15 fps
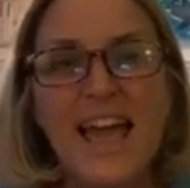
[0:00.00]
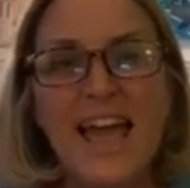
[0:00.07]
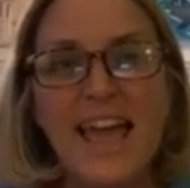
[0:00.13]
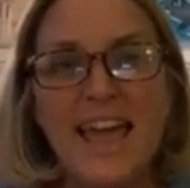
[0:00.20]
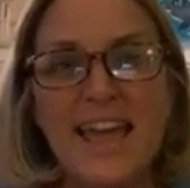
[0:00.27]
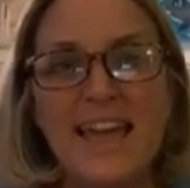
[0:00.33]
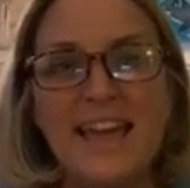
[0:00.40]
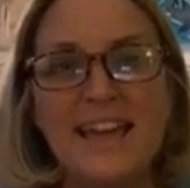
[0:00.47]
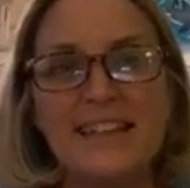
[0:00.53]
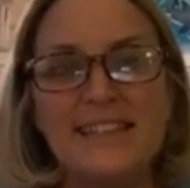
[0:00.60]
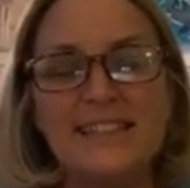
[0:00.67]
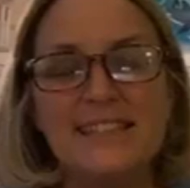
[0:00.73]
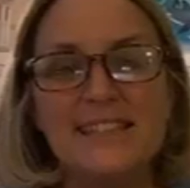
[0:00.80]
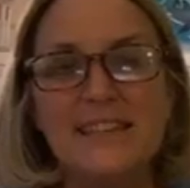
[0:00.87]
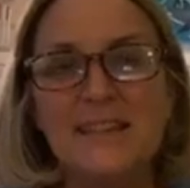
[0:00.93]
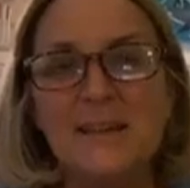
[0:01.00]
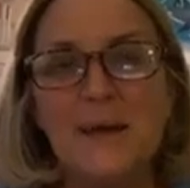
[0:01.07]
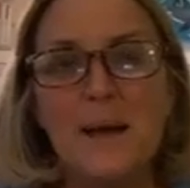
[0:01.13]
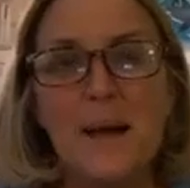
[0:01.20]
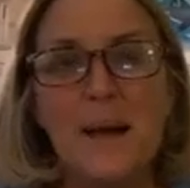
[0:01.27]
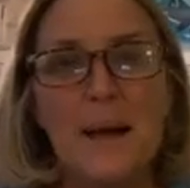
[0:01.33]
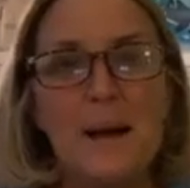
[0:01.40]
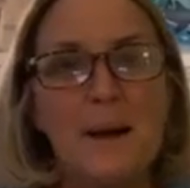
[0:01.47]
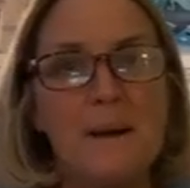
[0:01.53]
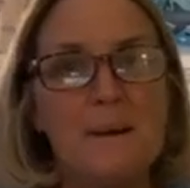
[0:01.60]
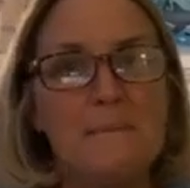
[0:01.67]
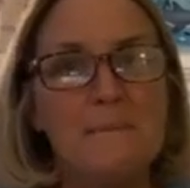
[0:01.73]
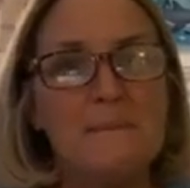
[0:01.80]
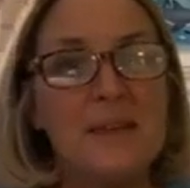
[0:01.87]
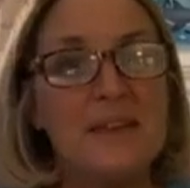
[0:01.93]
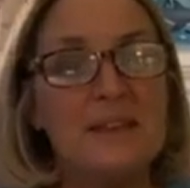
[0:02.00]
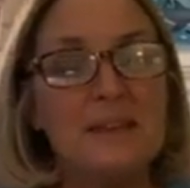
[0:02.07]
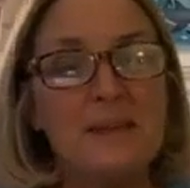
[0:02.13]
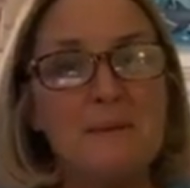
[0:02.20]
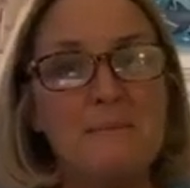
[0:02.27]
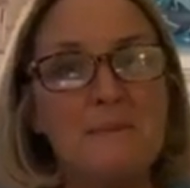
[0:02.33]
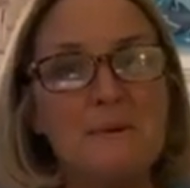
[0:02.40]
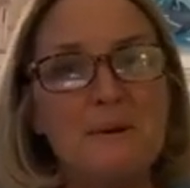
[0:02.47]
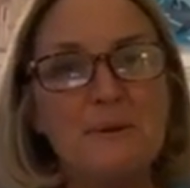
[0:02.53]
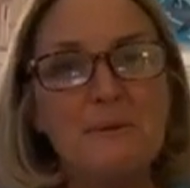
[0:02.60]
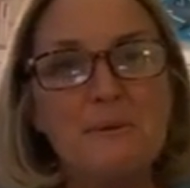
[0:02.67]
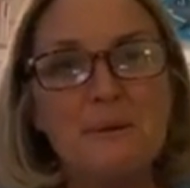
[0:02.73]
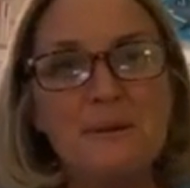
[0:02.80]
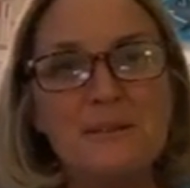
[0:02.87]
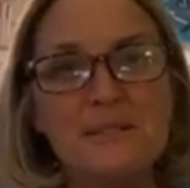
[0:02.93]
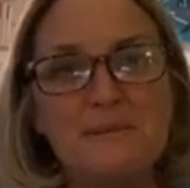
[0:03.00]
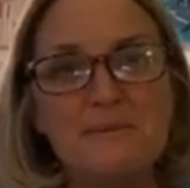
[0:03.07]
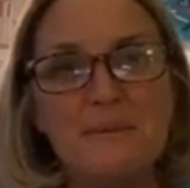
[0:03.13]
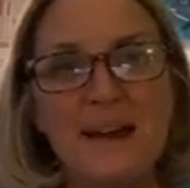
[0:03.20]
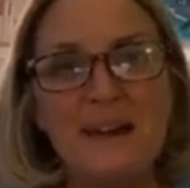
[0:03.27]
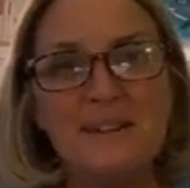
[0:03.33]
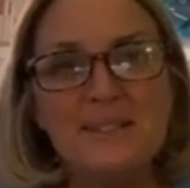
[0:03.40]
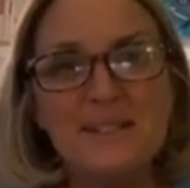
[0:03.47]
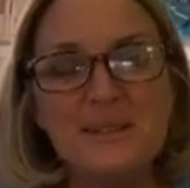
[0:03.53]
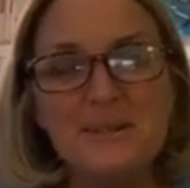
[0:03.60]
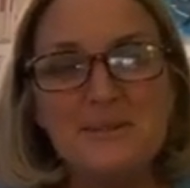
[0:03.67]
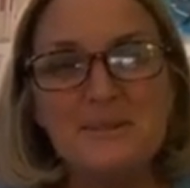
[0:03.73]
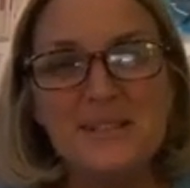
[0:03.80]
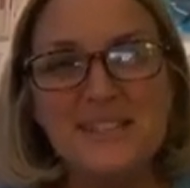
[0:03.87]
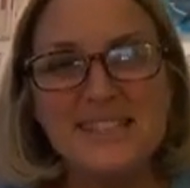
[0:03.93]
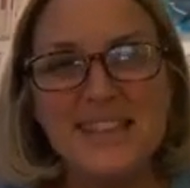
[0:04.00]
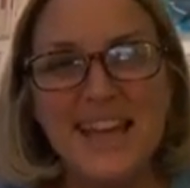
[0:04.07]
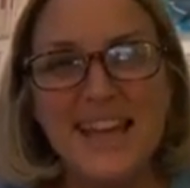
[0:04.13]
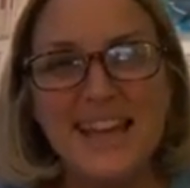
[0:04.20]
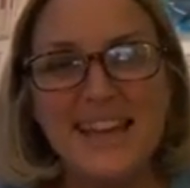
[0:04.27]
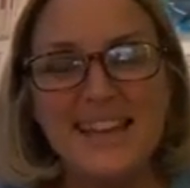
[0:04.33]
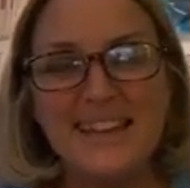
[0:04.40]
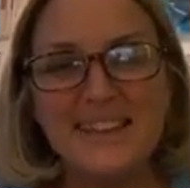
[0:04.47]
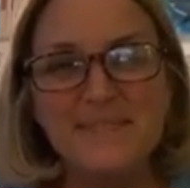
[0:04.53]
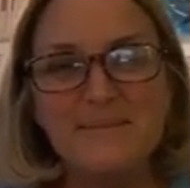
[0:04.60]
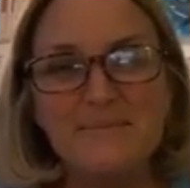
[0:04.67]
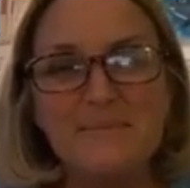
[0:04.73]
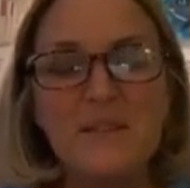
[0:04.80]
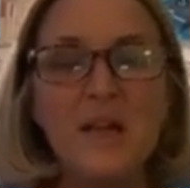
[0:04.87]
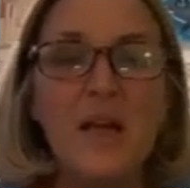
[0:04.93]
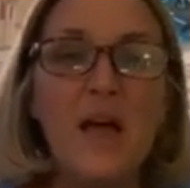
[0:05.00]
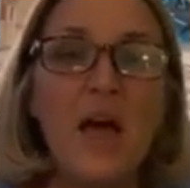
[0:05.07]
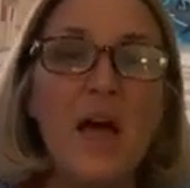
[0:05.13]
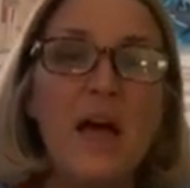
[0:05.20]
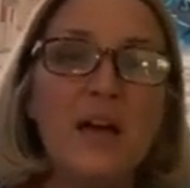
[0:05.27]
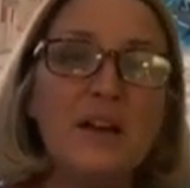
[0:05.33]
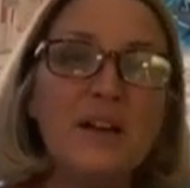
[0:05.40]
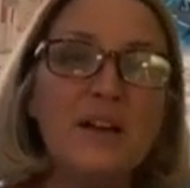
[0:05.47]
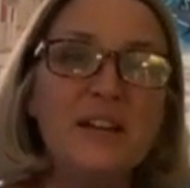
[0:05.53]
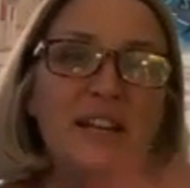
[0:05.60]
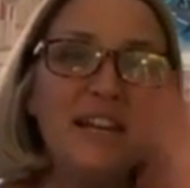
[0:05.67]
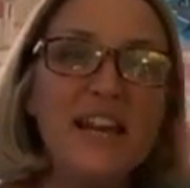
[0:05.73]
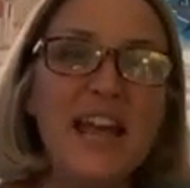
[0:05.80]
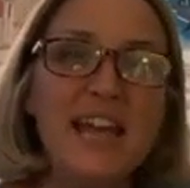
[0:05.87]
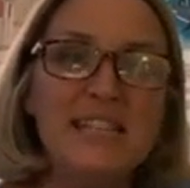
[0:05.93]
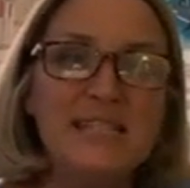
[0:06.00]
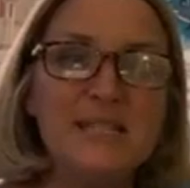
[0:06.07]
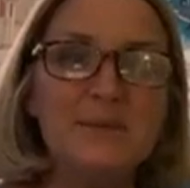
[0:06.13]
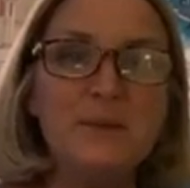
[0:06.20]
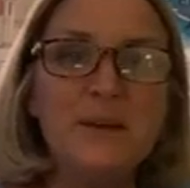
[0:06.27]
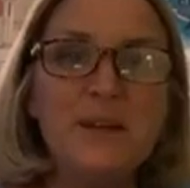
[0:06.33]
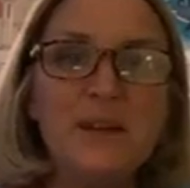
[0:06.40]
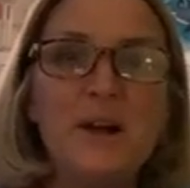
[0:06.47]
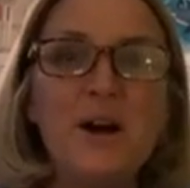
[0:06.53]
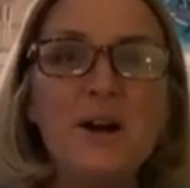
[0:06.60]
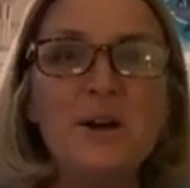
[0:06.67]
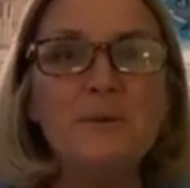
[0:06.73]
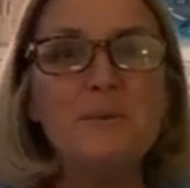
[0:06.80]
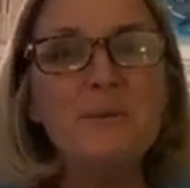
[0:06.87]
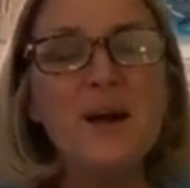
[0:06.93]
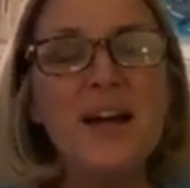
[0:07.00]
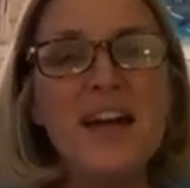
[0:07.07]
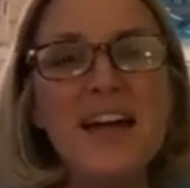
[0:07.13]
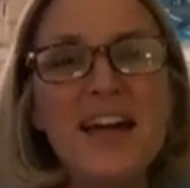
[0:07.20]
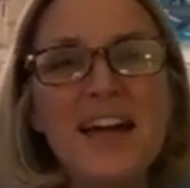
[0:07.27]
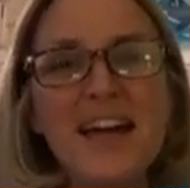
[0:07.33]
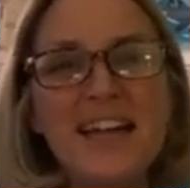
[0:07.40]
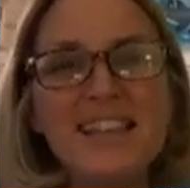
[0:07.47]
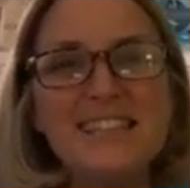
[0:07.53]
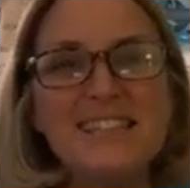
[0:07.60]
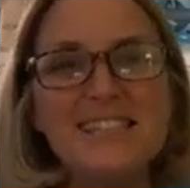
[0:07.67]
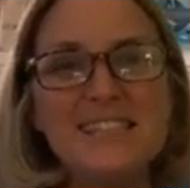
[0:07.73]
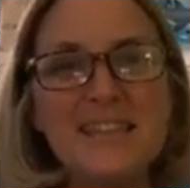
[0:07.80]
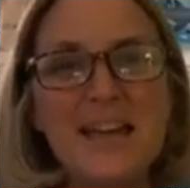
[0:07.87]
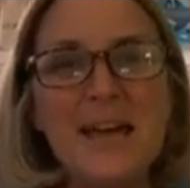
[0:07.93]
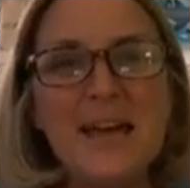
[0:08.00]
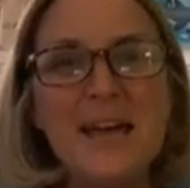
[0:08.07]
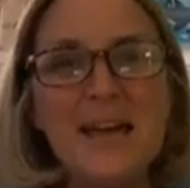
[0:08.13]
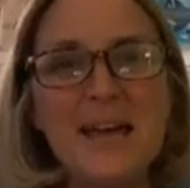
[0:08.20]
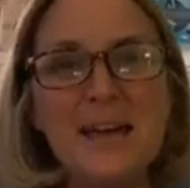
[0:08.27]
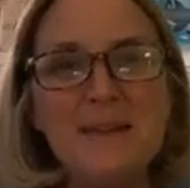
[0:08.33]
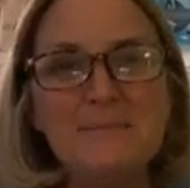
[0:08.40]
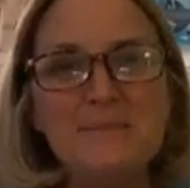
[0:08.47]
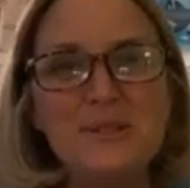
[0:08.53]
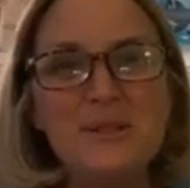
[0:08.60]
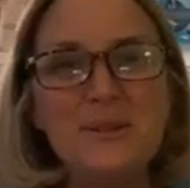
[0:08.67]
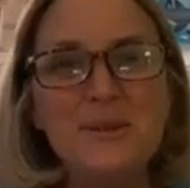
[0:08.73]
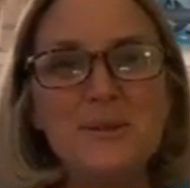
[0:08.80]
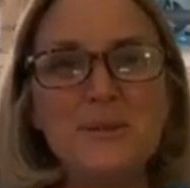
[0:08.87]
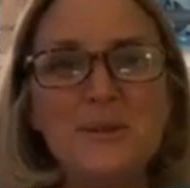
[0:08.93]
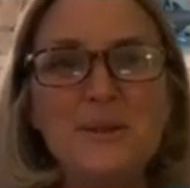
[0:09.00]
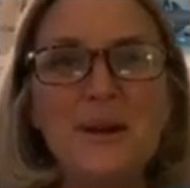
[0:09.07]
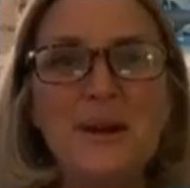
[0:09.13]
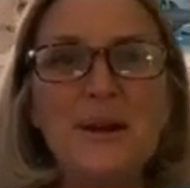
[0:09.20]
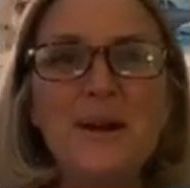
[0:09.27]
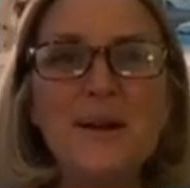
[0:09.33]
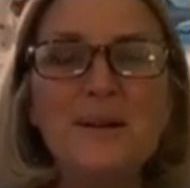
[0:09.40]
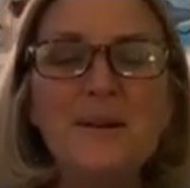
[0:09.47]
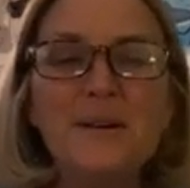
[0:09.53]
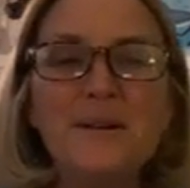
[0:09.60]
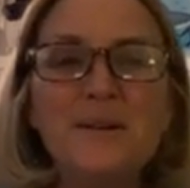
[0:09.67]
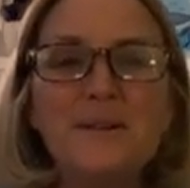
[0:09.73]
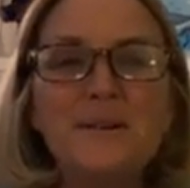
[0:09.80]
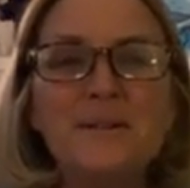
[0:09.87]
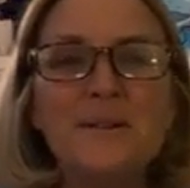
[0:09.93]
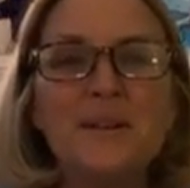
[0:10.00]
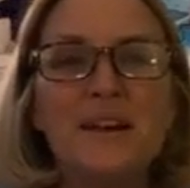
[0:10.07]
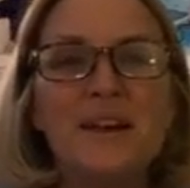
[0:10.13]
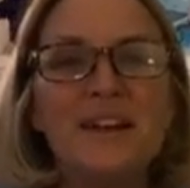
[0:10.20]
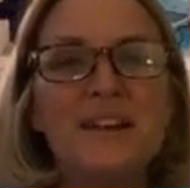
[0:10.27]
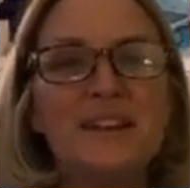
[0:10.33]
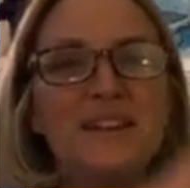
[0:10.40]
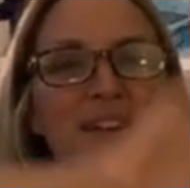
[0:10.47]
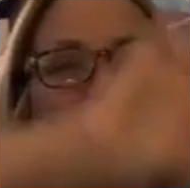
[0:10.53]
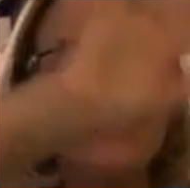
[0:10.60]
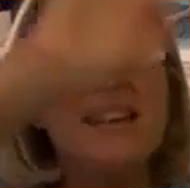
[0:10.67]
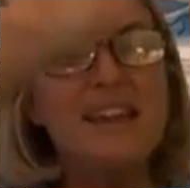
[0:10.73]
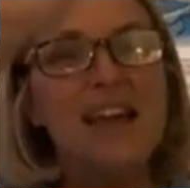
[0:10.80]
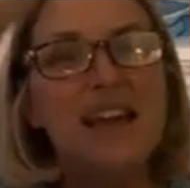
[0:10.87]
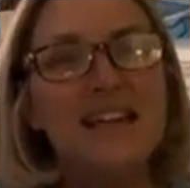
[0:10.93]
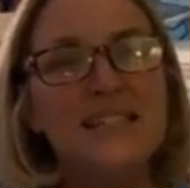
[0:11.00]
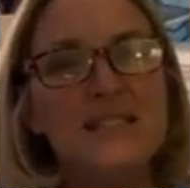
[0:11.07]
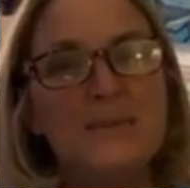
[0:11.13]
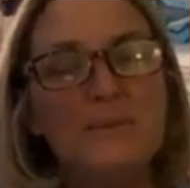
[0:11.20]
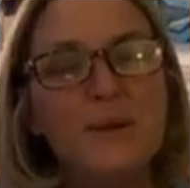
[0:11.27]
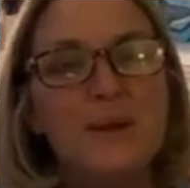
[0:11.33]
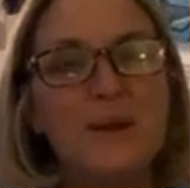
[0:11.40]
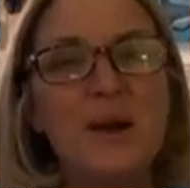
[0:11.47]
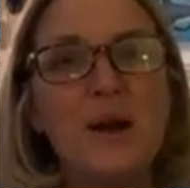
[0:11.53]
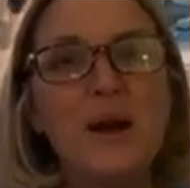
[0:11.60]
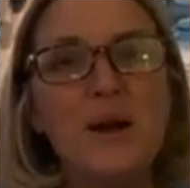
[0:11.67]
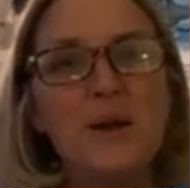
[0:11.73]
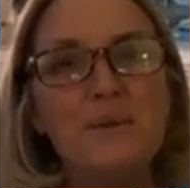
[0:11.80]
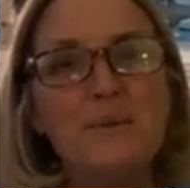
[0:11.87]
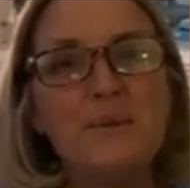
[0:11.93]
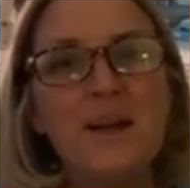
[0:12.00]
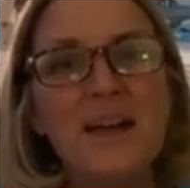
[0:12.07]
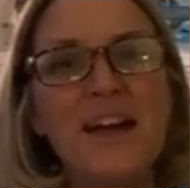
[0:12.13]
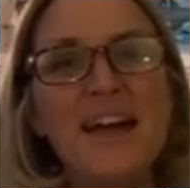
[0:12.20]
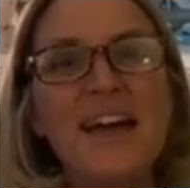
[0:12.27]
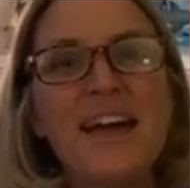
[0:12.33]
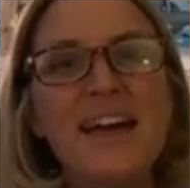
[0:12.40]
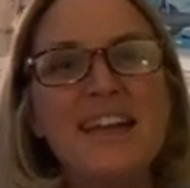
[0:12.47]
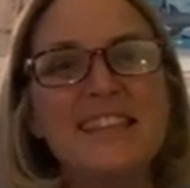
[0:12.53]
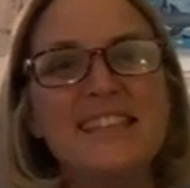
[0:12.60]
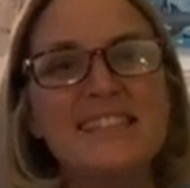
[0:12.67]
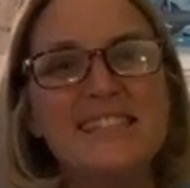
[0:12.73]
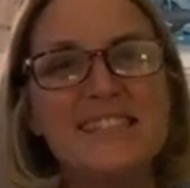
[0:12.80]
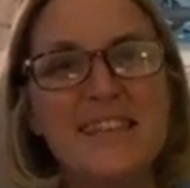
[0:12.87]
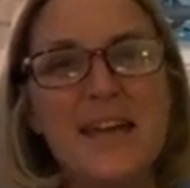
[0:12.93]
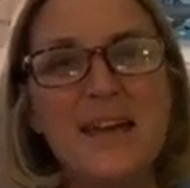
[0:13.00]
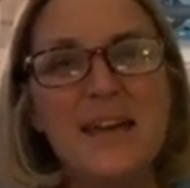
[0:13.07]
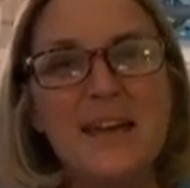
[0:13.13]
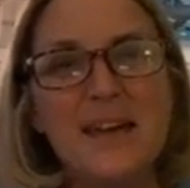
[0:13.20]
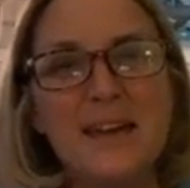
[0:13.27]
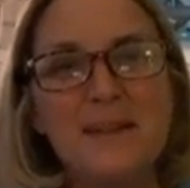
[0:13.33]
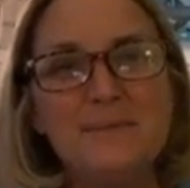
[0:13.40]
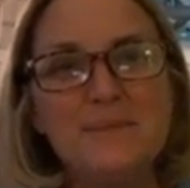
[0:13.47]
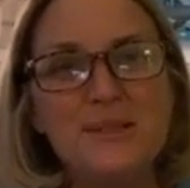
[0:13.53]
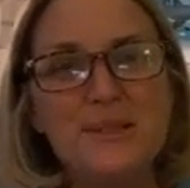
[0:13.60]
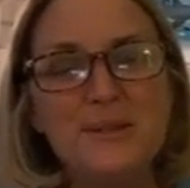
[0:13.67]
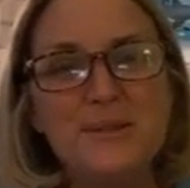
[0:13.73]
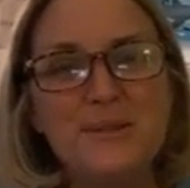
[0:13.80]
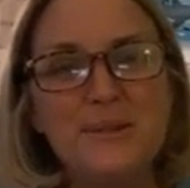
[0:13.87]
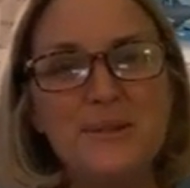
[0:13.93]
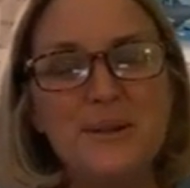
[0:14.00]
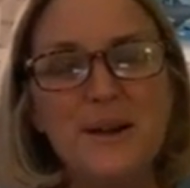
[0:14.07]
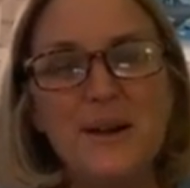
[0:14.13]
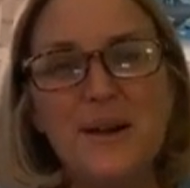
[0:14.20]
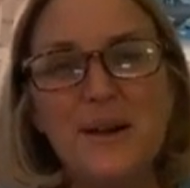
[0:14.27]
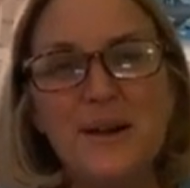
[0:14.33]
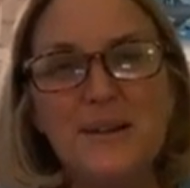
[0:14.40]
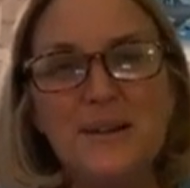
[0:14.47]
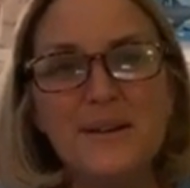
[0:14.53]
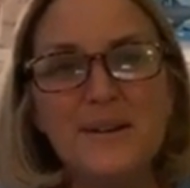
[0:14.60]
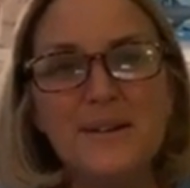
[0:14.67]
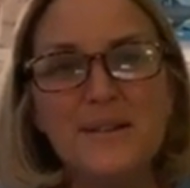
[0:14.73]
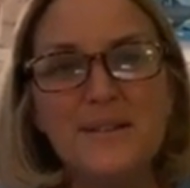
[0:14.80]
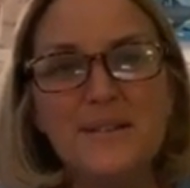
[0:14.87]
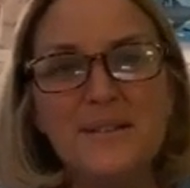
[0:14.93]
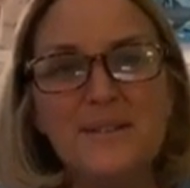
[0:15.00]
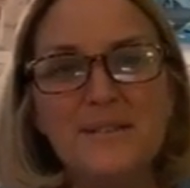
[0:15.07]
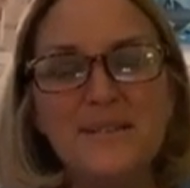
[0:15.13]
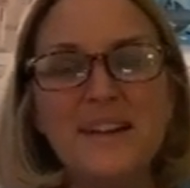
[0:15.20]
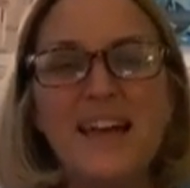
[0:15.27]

And in the immortal words of Bowser, we say, "Good night, sweetheart. Well, it's time to go. Good night, sweetheart. Well, it's time to go.